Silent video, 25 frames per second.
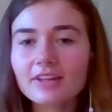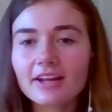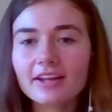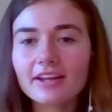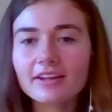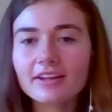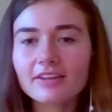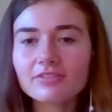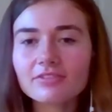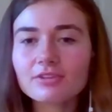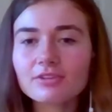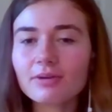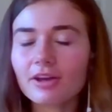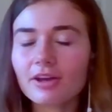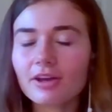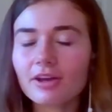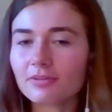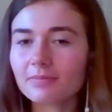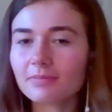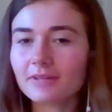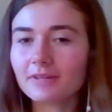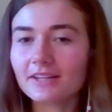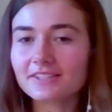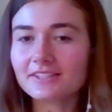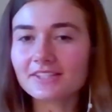like a few other
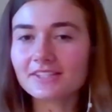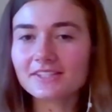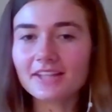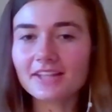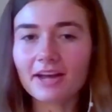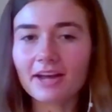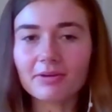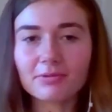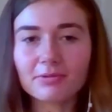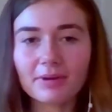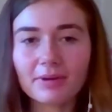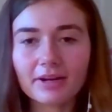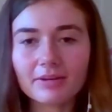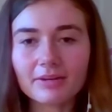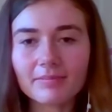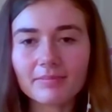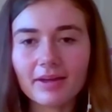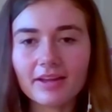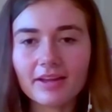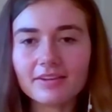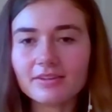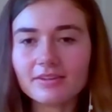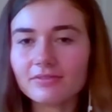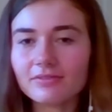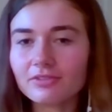places I would
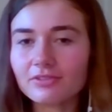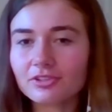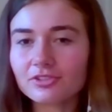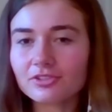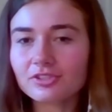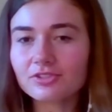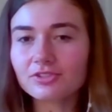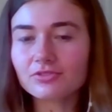recommend if you're